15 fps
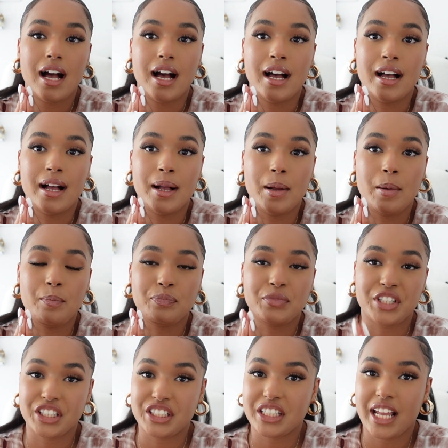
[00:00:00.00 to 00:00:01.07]
um,
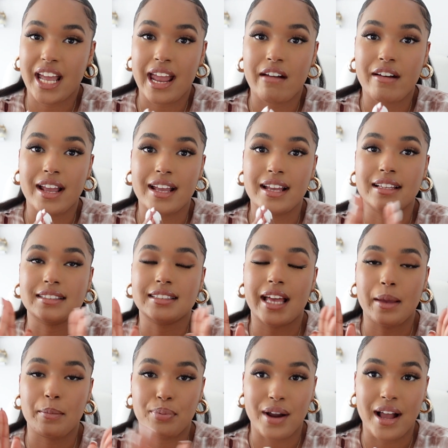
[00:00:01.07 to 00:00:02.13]
Gigy Hair is
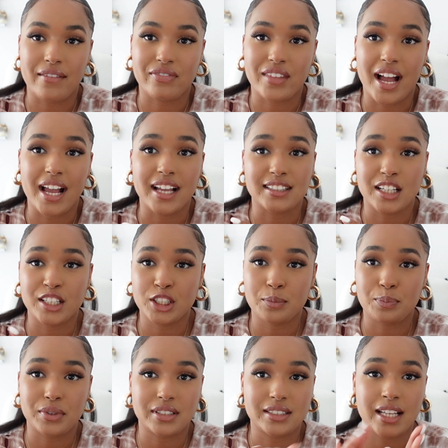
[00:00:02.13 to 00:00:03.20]
a brand that is
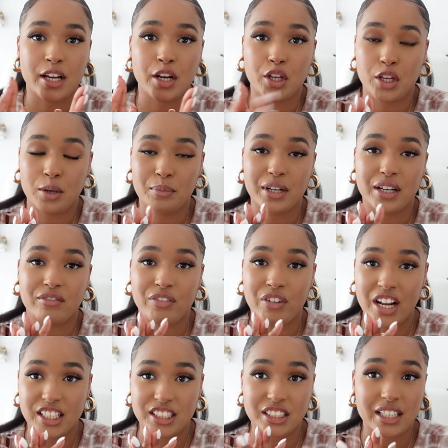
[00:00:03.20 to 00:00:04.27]
100% human
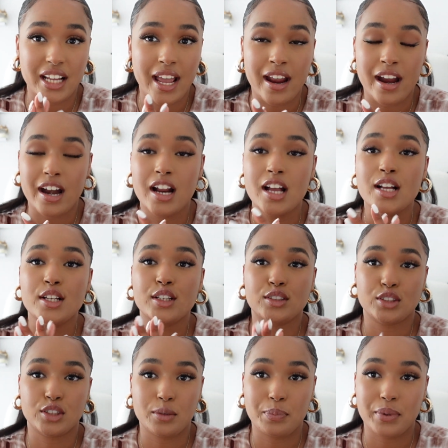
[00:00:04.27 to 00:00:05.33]
virgin hair,
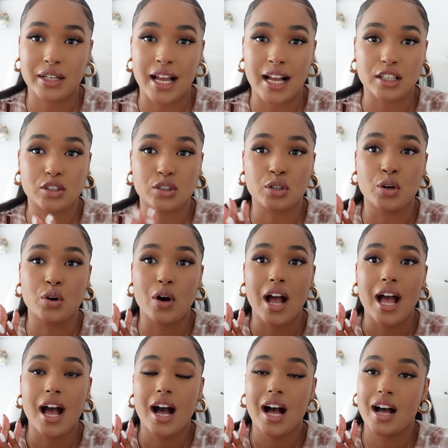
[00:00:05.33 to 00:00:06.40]
supernatural.
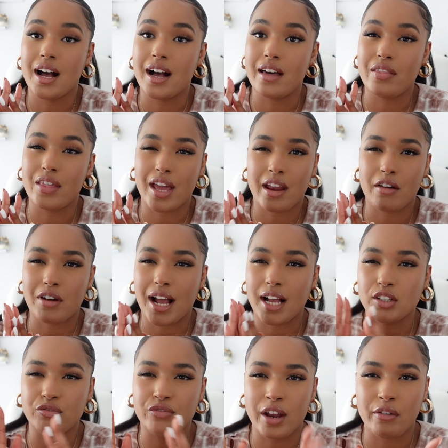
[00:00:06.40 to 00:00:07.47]
Uh, the hair
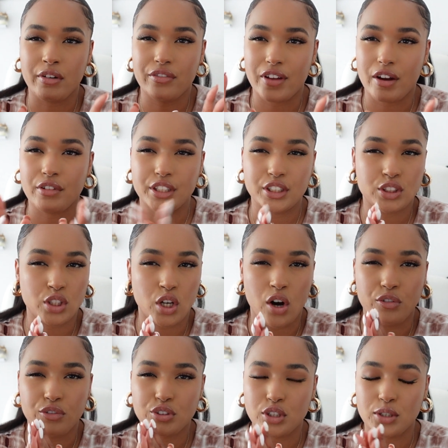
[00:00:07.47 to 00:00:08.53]
is very, very
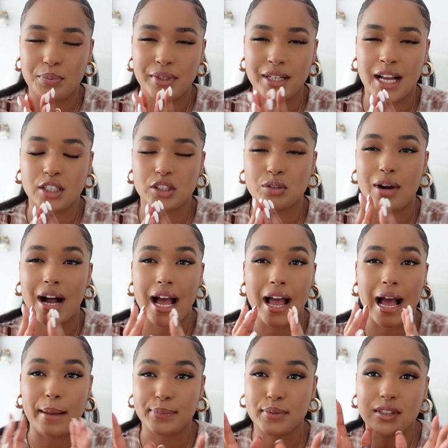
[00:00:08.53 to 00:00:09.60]
soft, supernatural. I
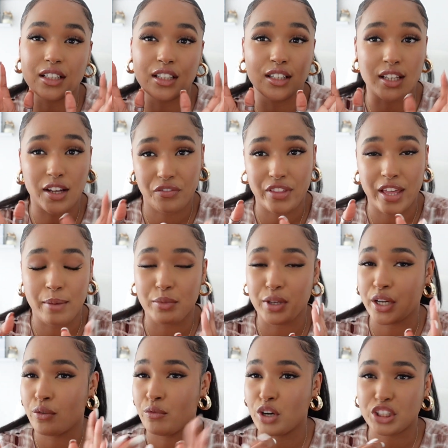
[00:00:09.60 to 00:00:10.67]
absolutely love them. You
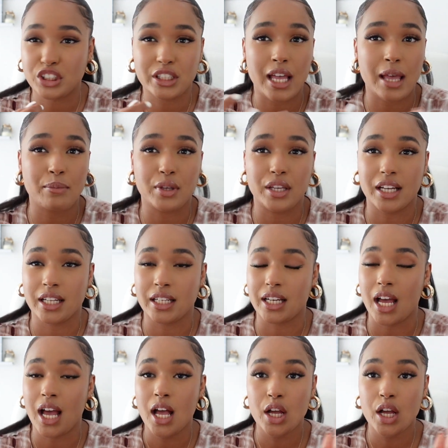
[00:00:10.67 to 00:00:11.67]
can wash them, you can